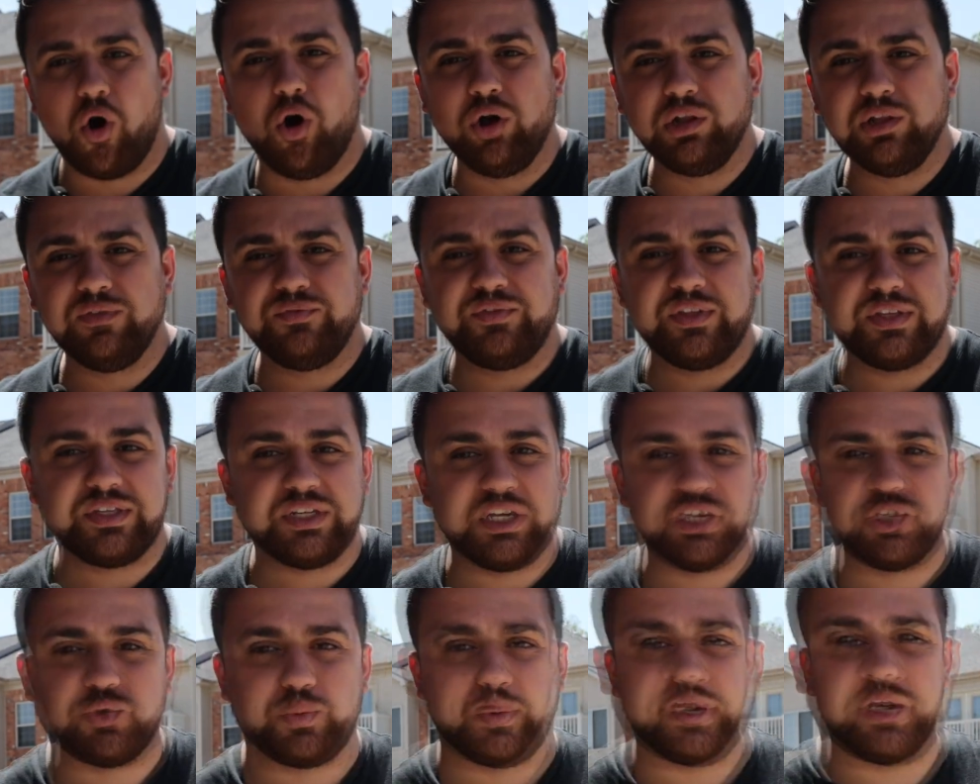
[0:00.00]
all of this
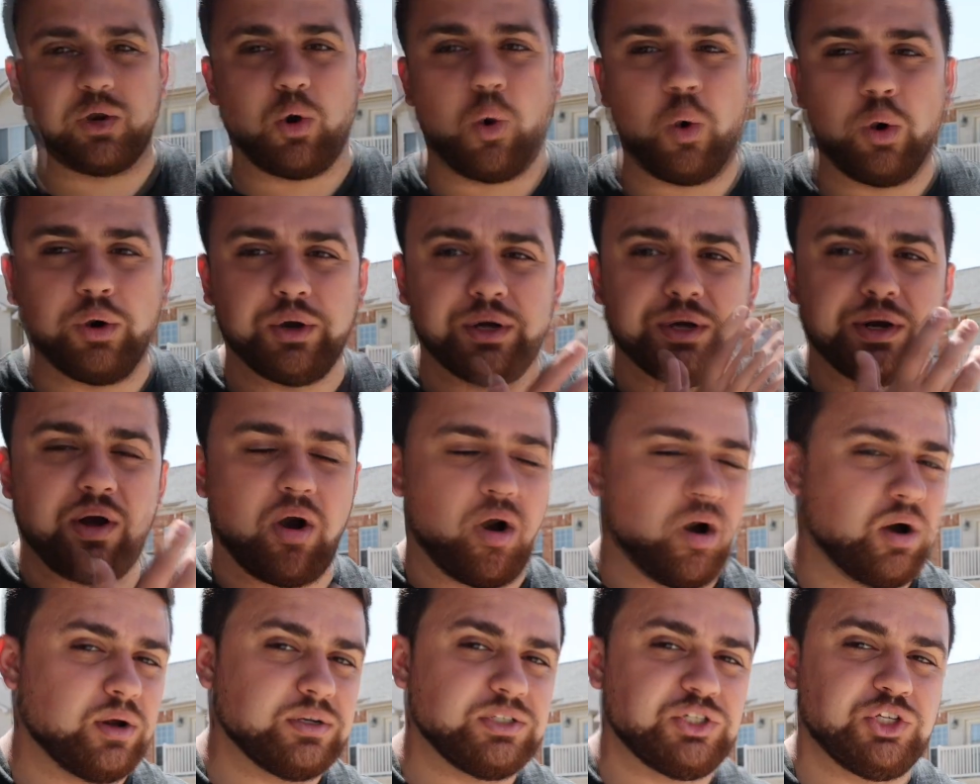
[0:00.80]
gets recorded
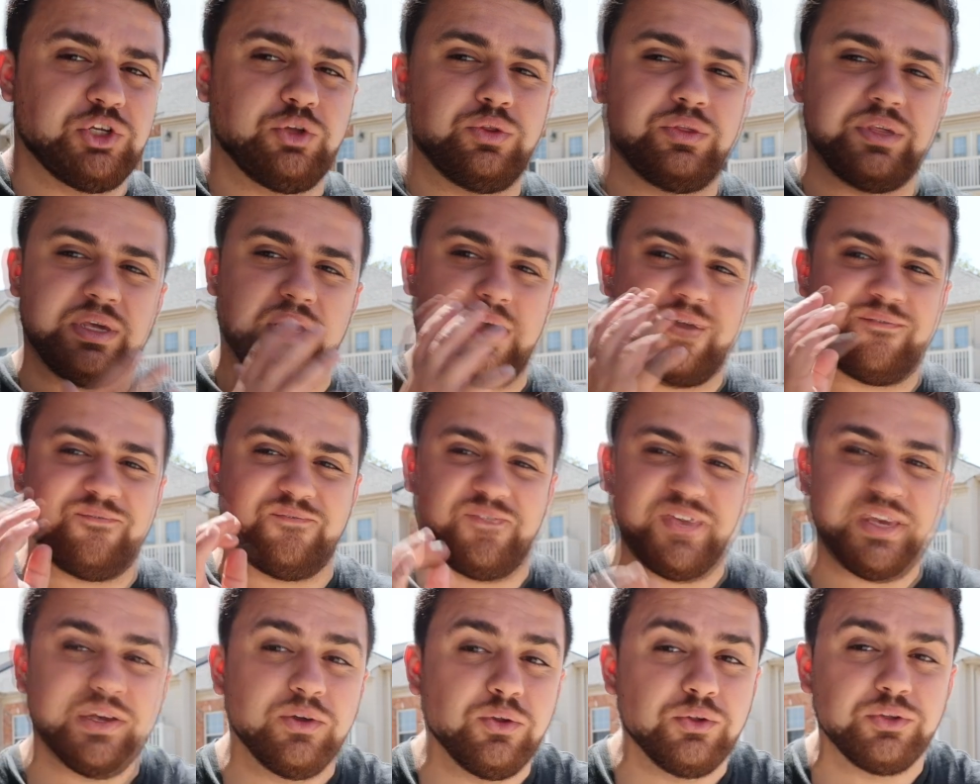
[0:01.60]
onto the
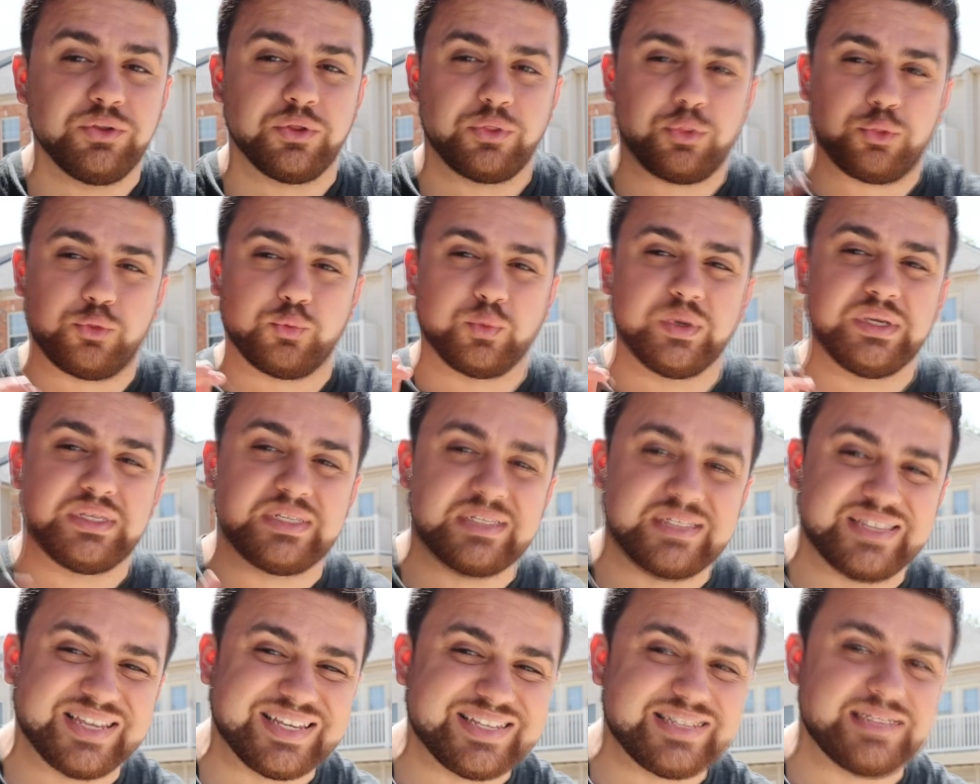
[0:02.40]
Field
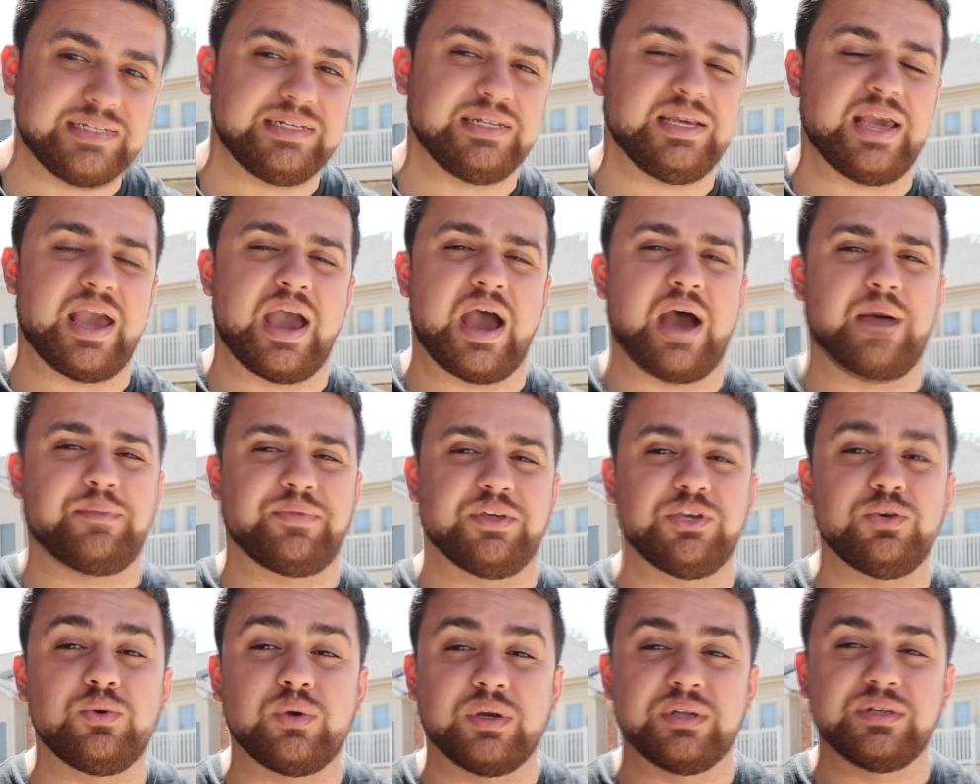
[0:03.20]
360 app
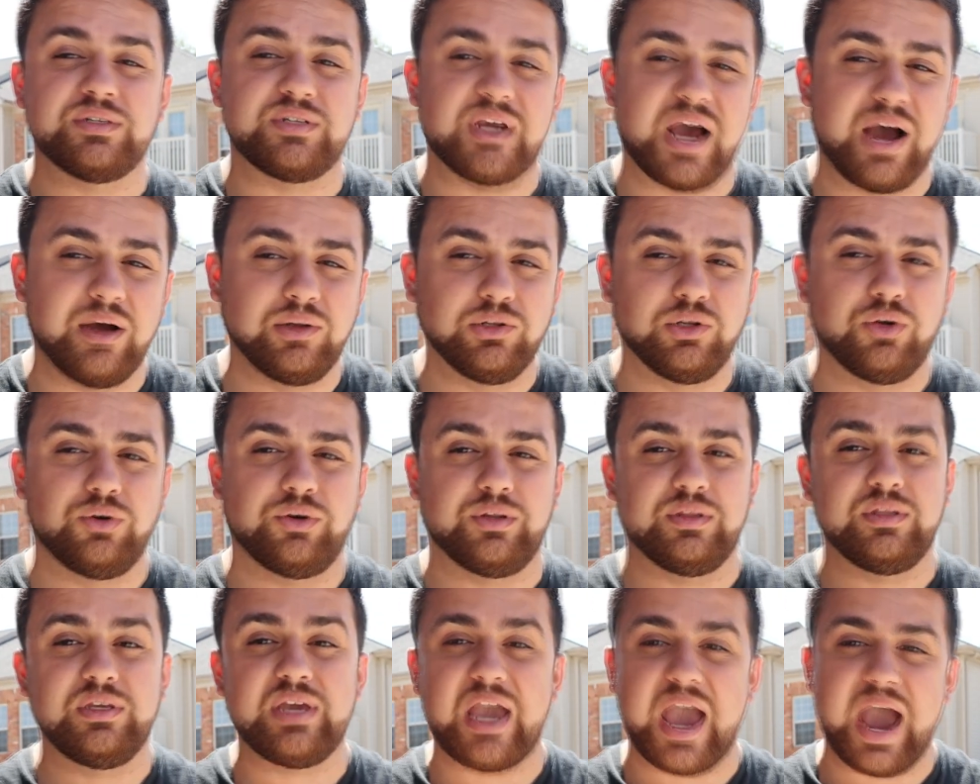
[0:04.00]
that you can download
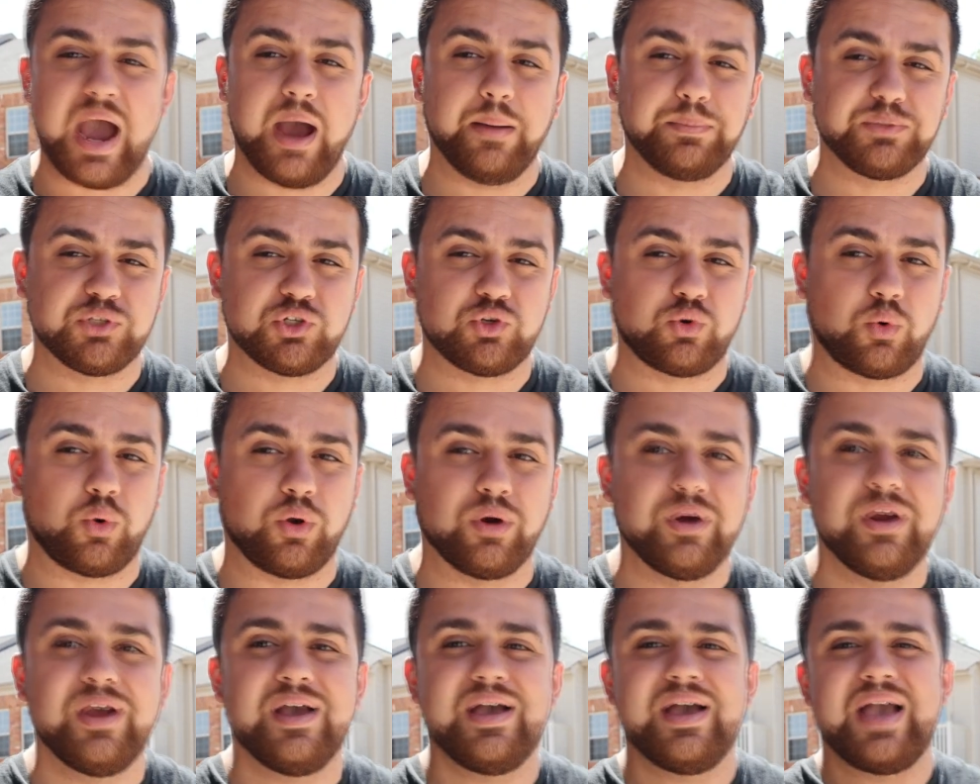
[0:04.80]
in the App
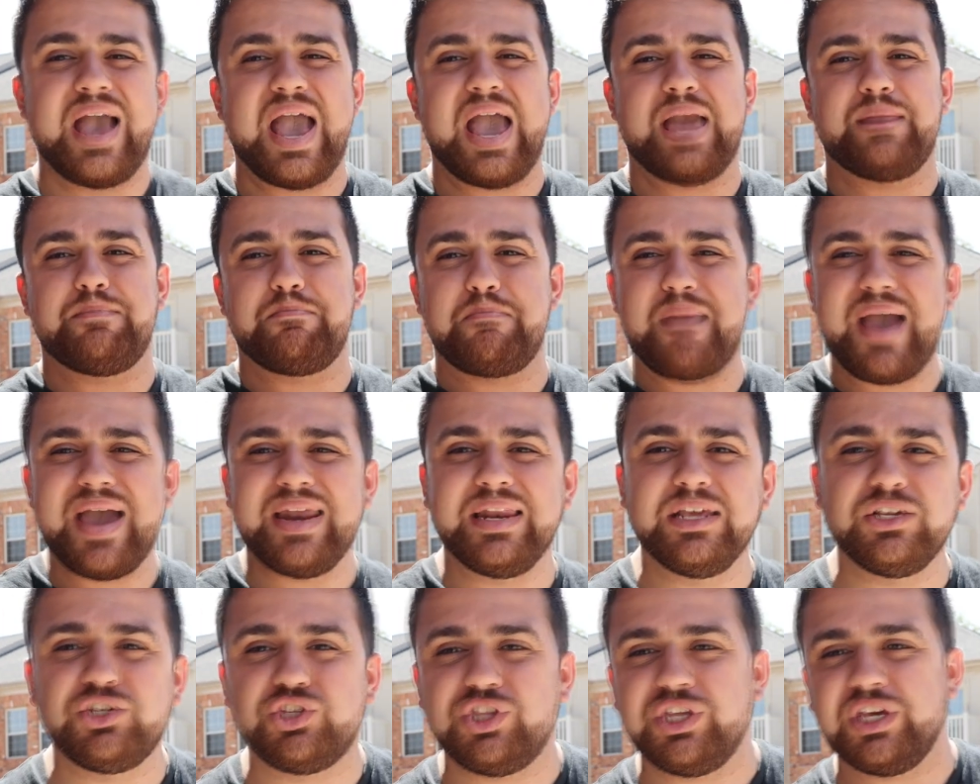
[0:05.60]
Store and
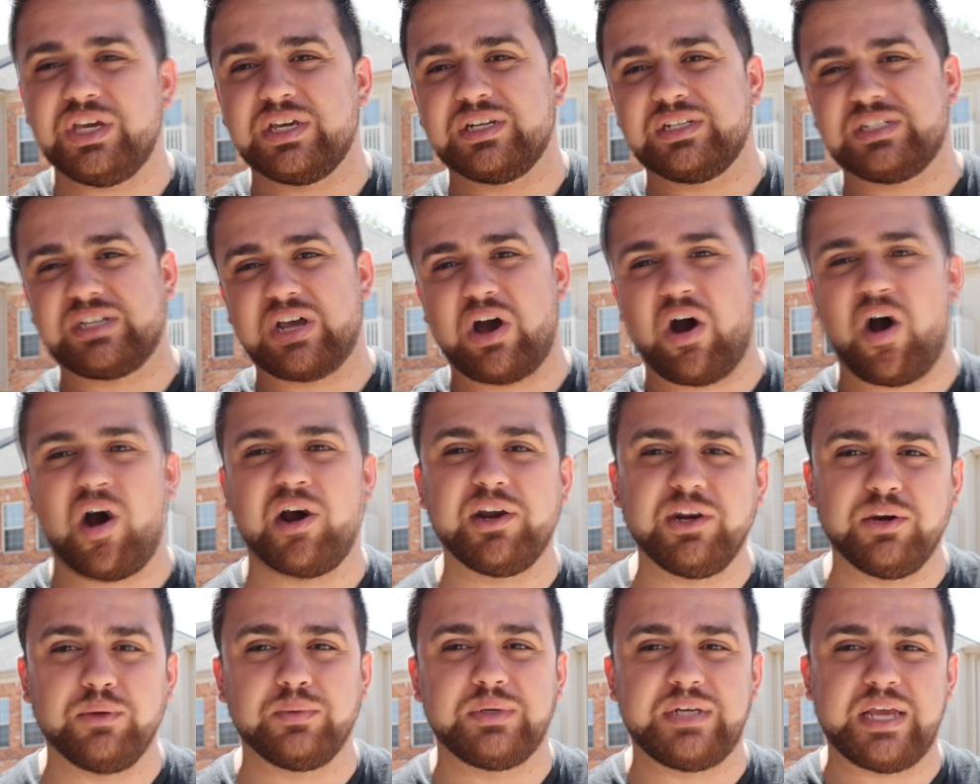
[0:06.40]
manage the
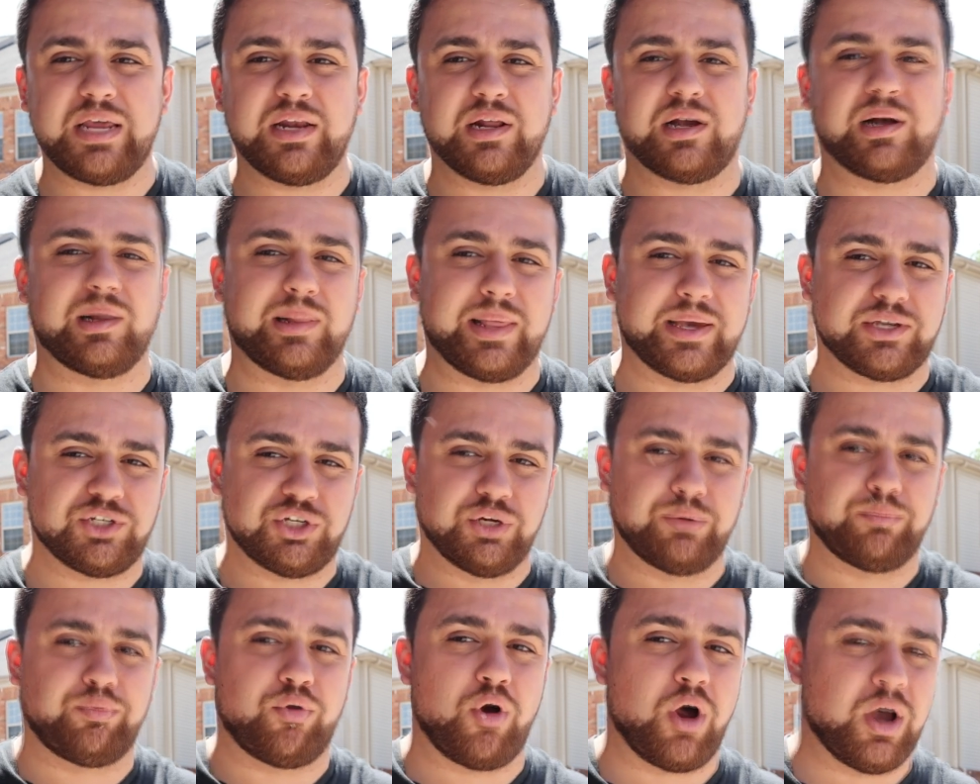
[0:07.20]
entire data
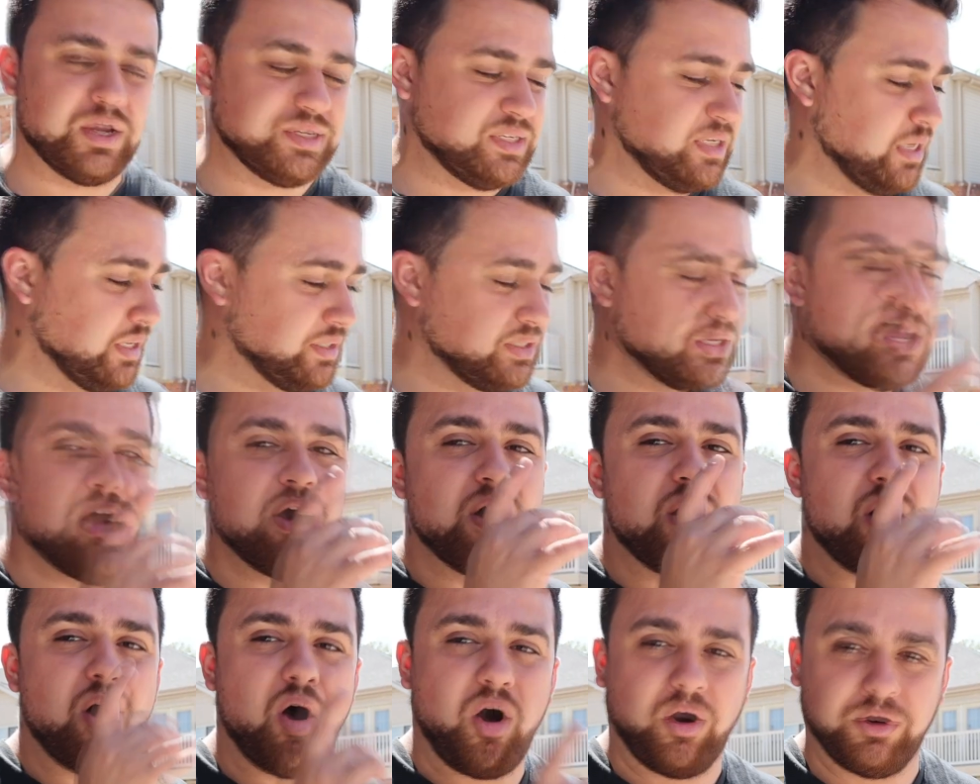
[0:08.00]
collection process
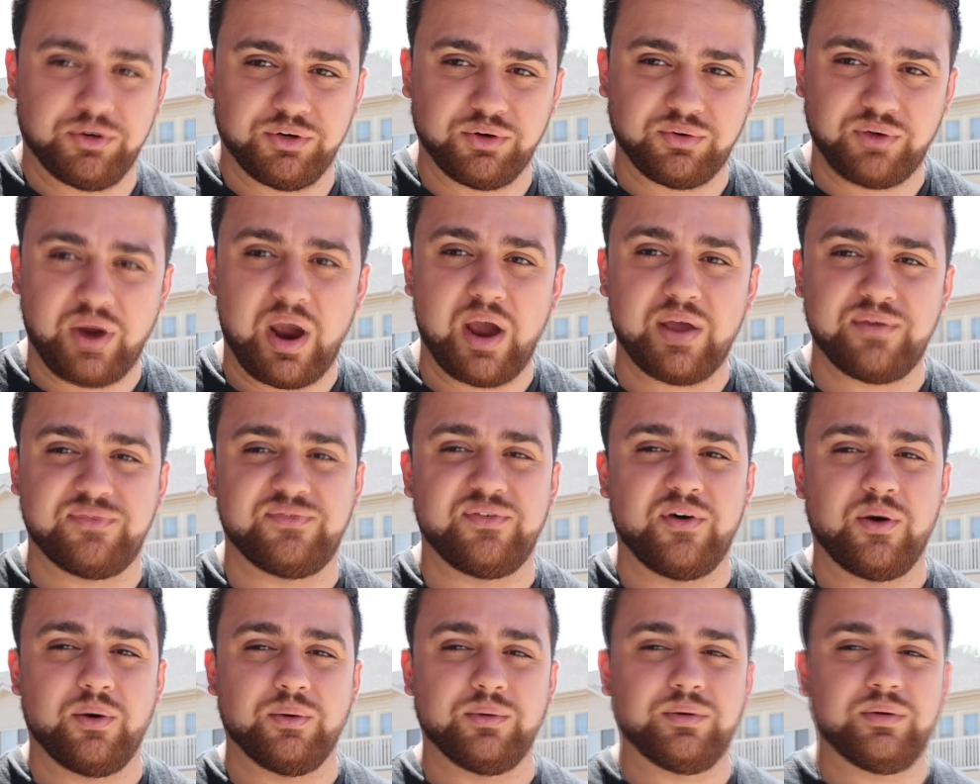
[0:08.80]
on your
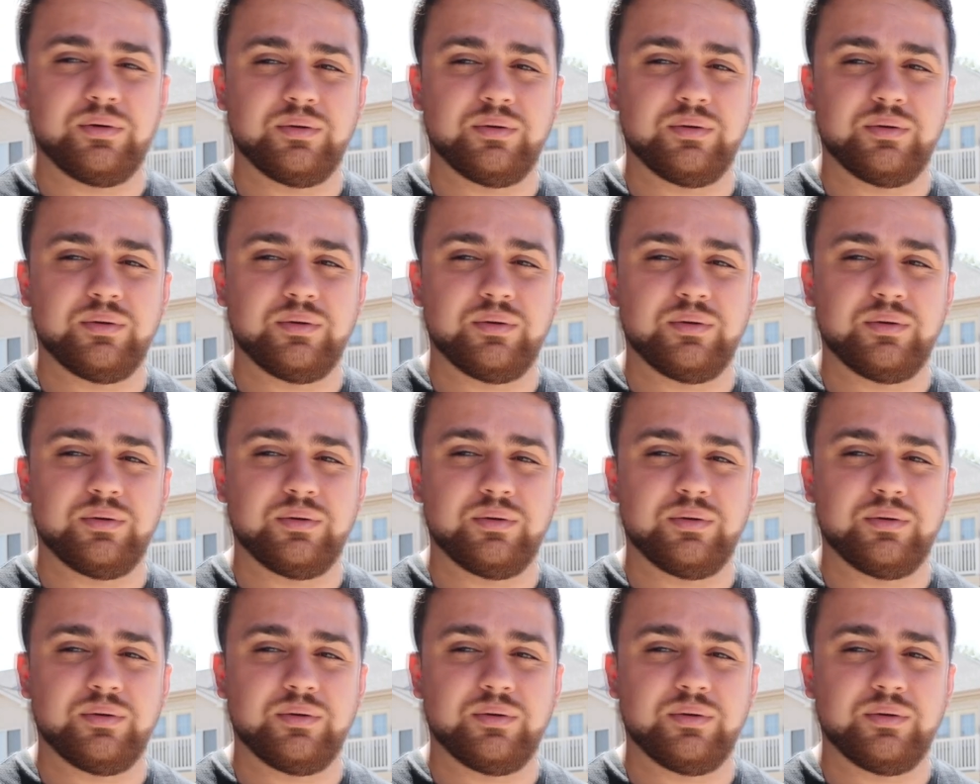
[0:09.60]
iPhone.